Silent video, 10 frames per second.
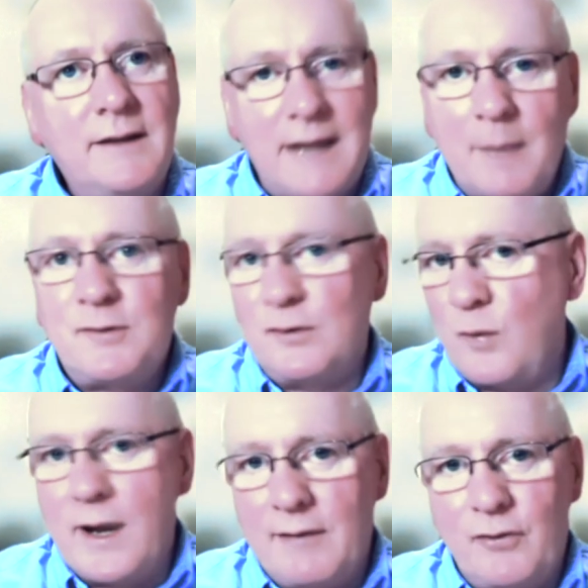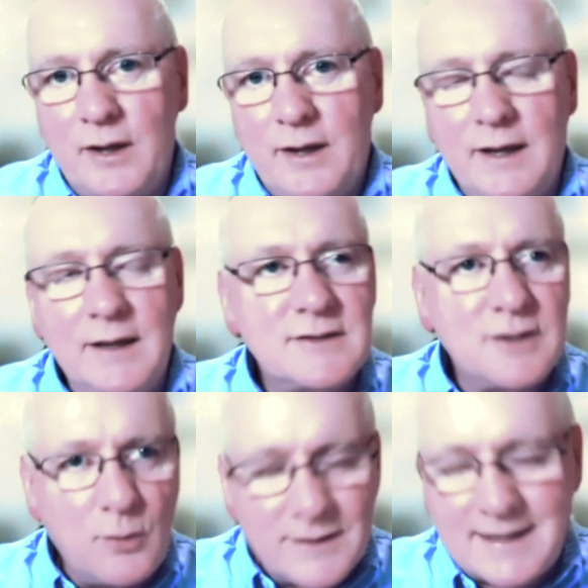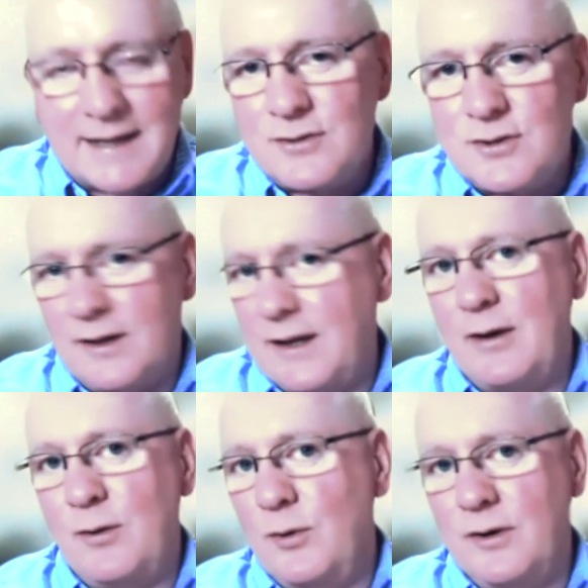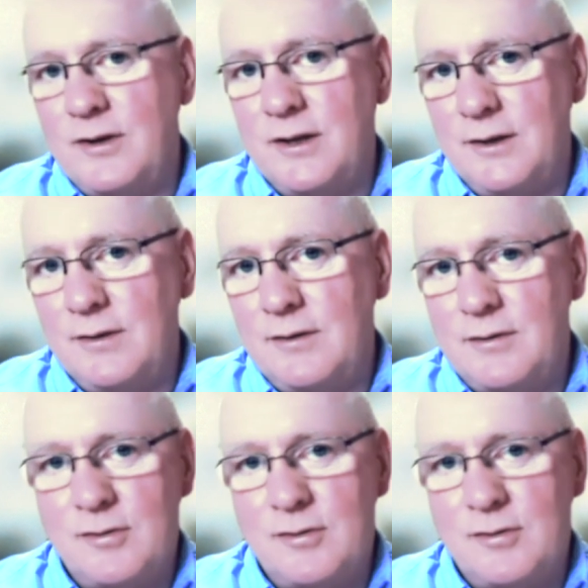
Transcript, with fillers: adaptive way of thinking is so essential in order to